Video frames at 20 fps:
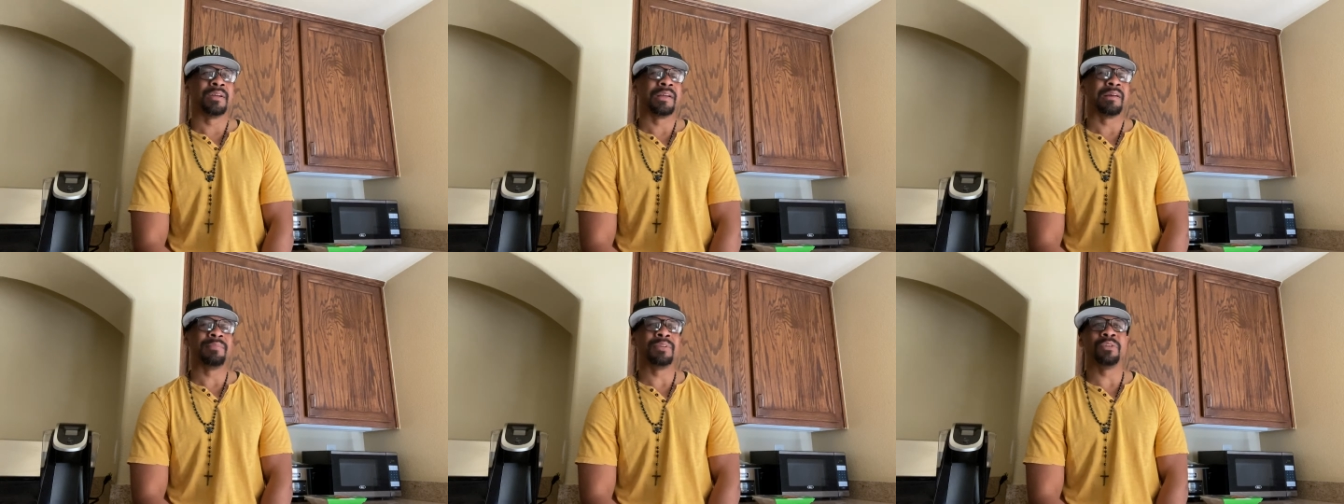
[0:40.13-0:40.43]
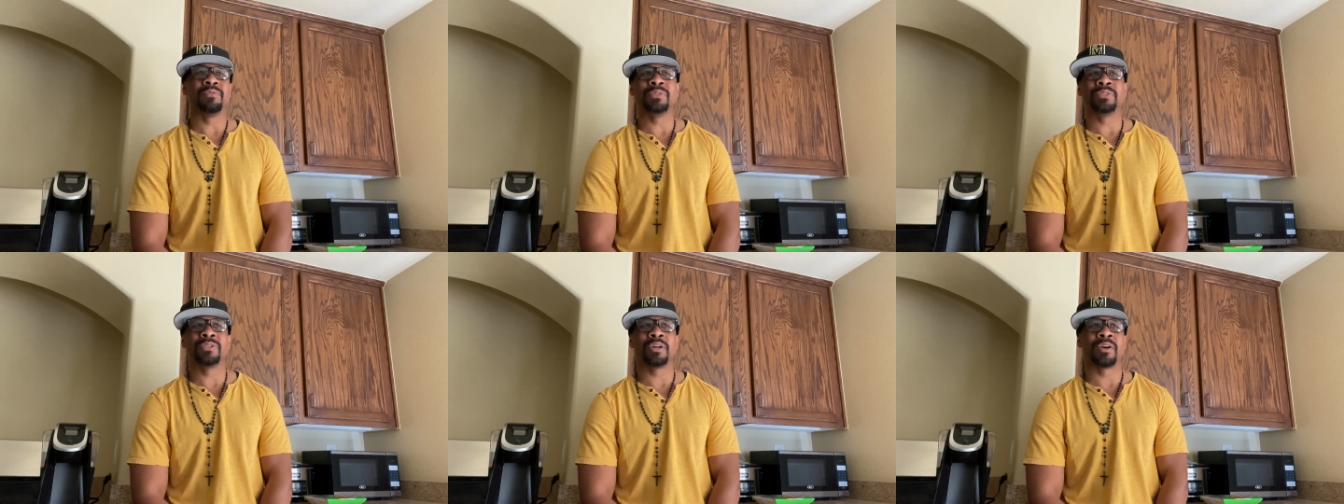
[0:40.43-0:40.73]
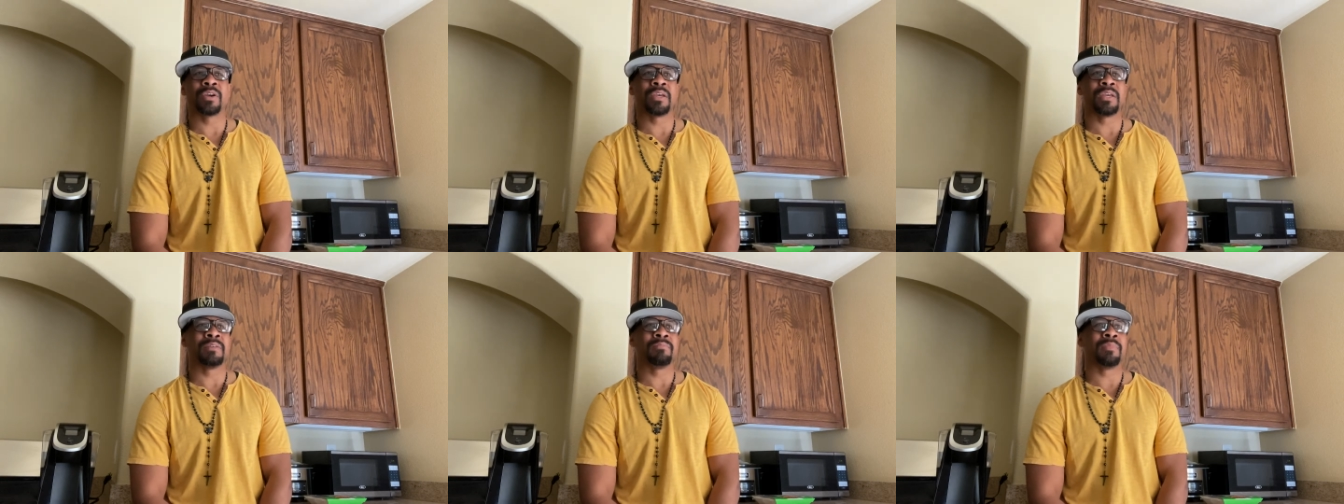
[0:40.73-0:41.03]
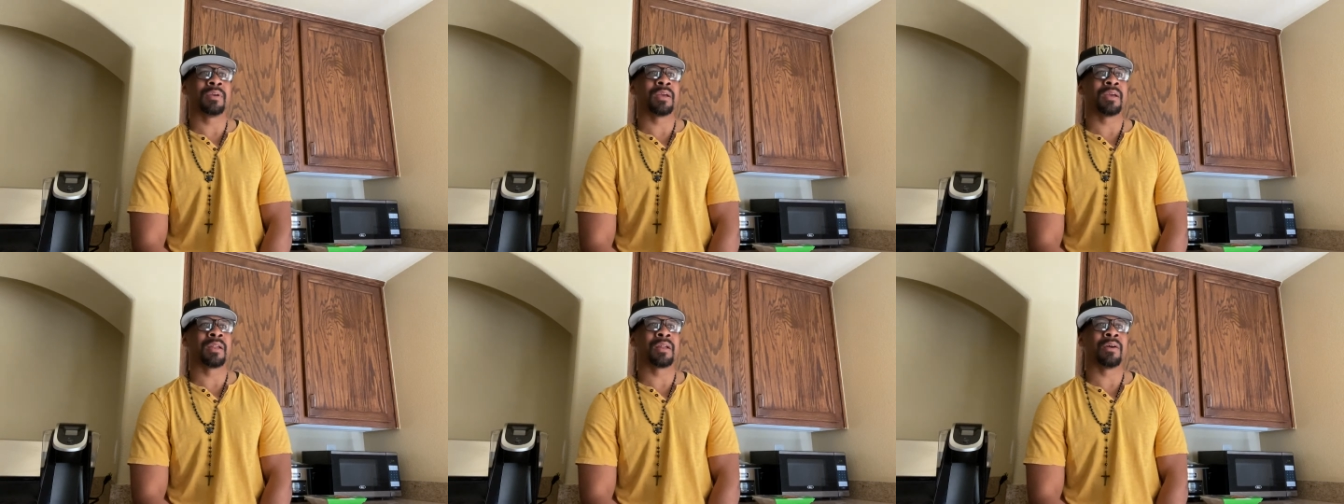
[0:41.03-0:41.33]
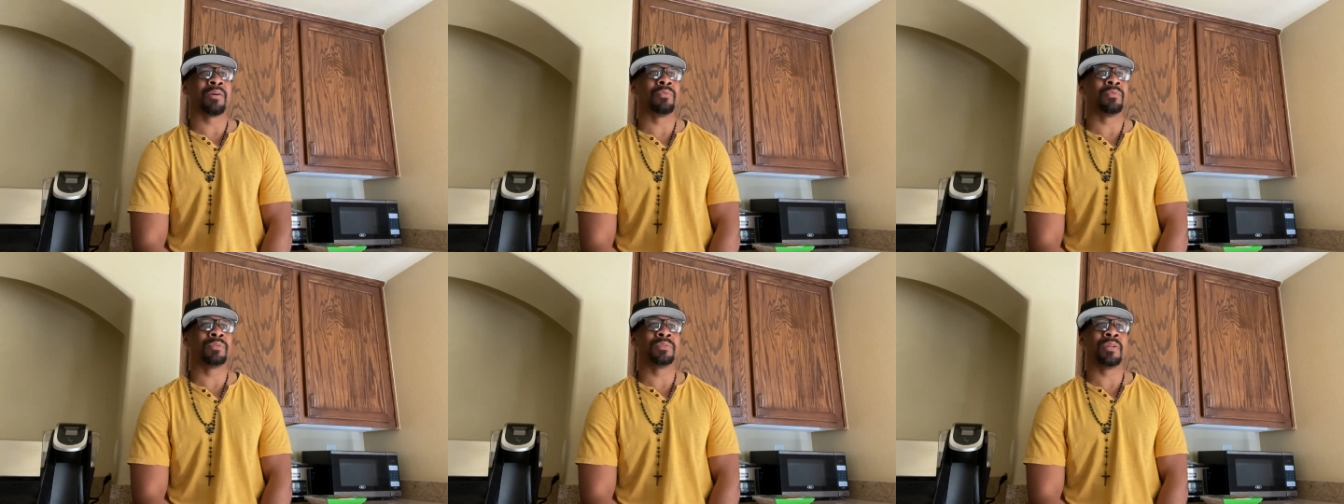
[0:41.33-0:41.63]
Let me know what y'all eating, man. I
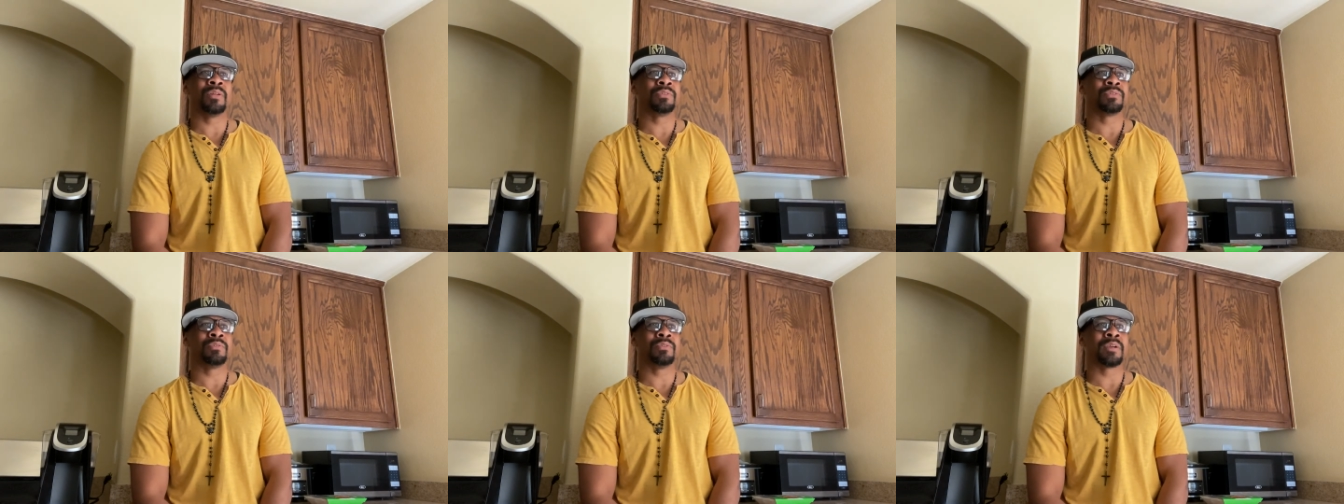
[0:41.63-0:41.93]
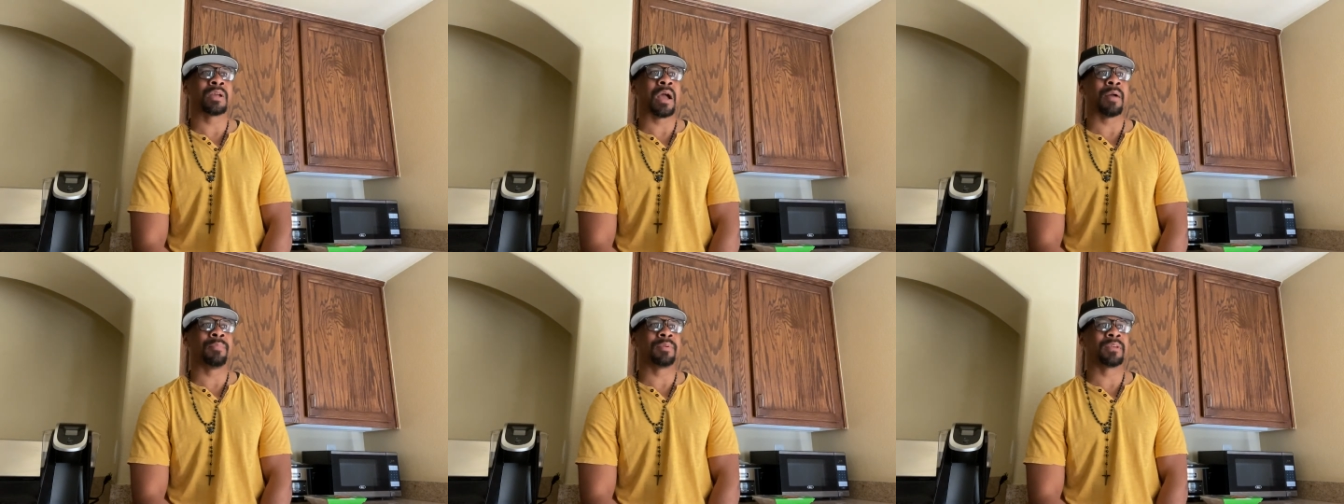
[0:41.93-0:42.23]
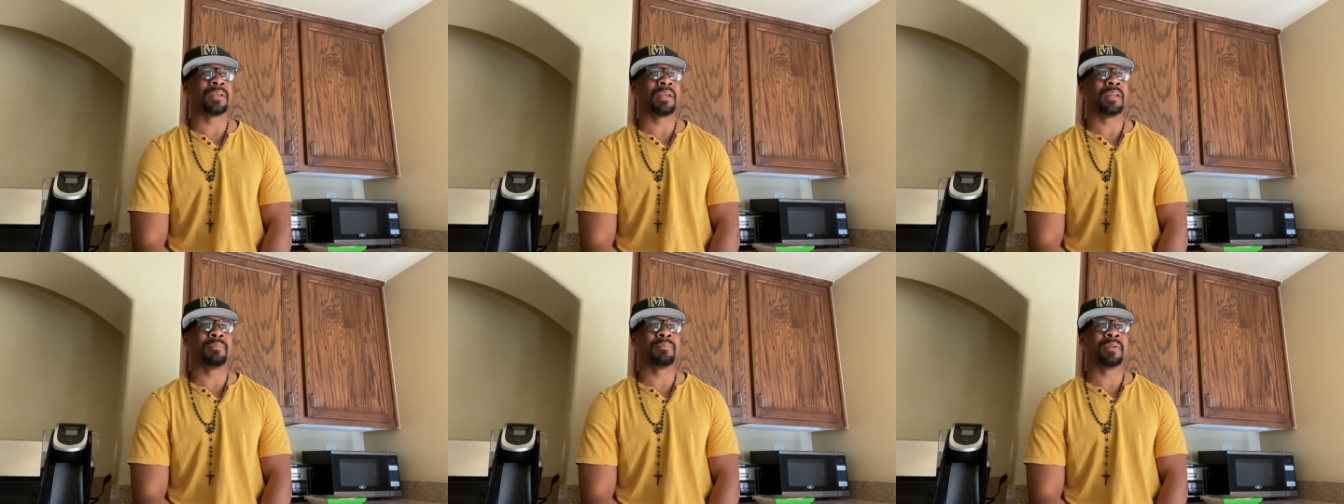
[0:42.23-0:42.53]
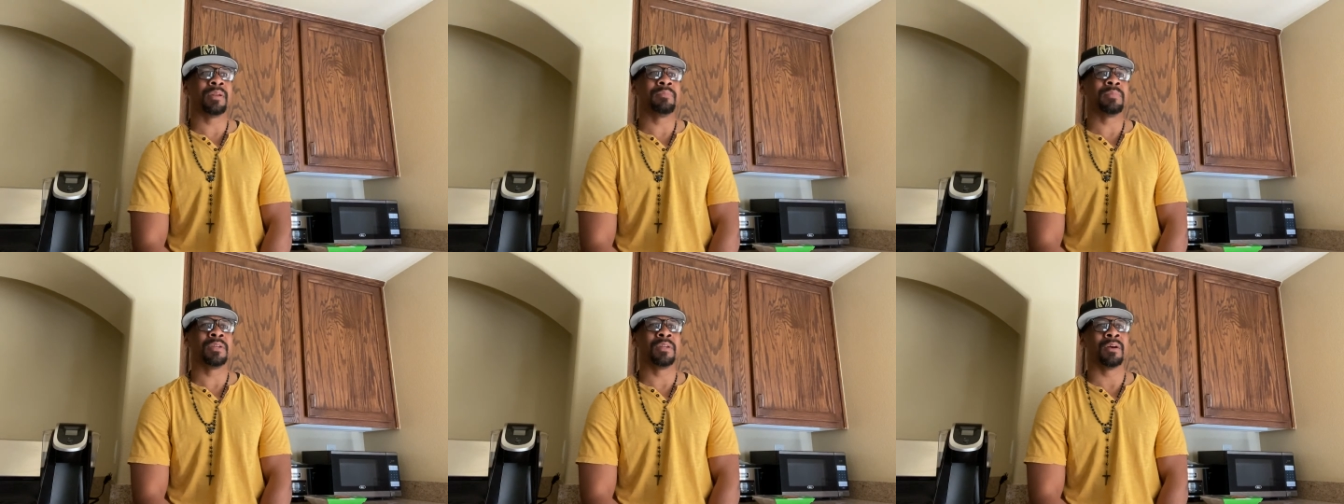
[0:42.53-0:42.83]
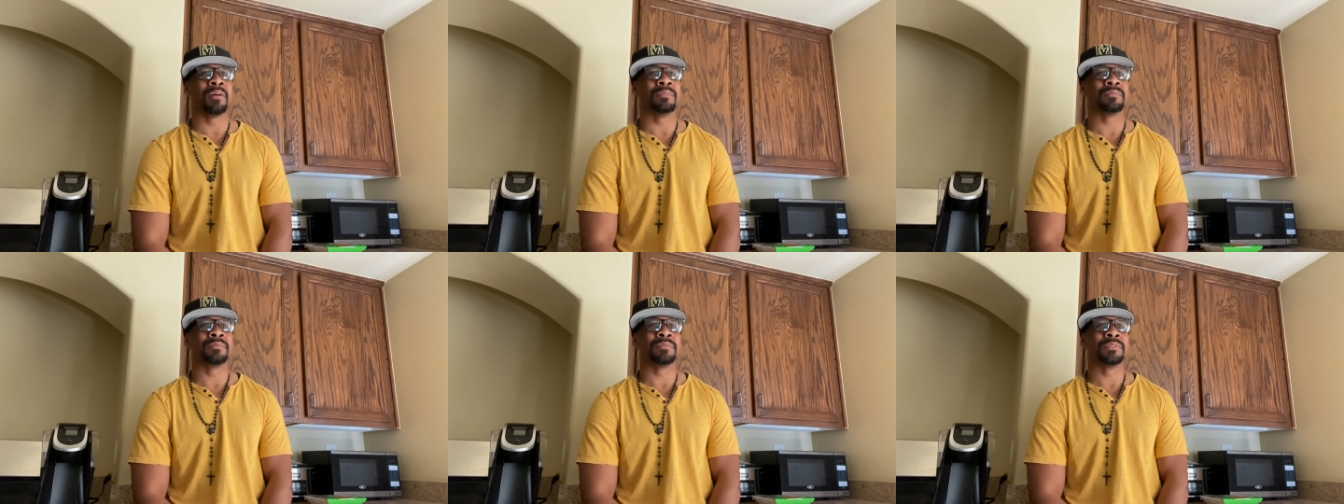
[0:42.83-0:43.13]
don't want nothing too complicated, but let me
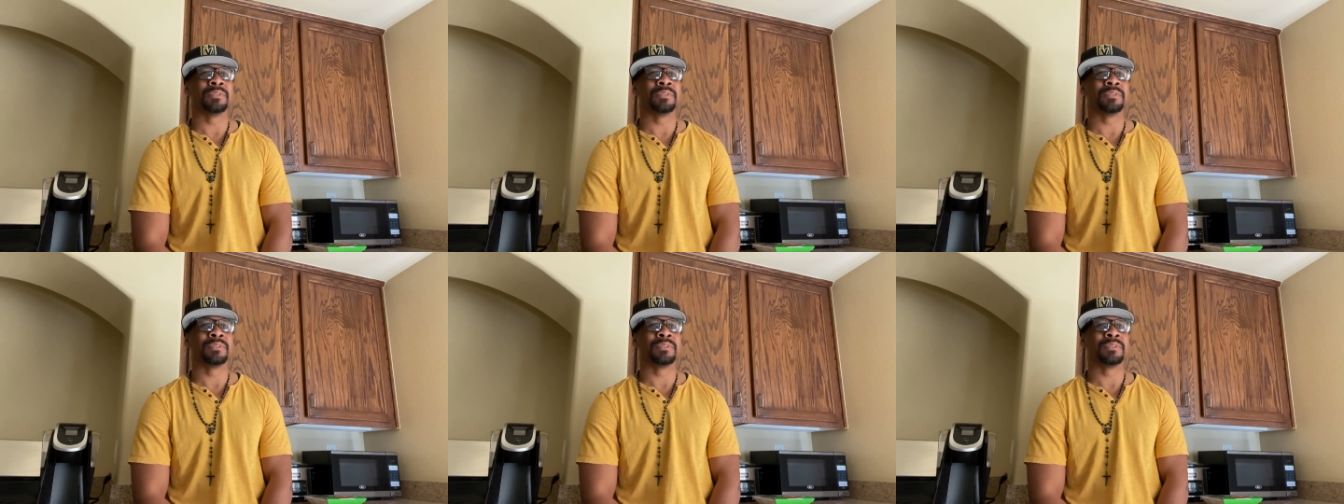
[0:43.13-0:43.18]
know.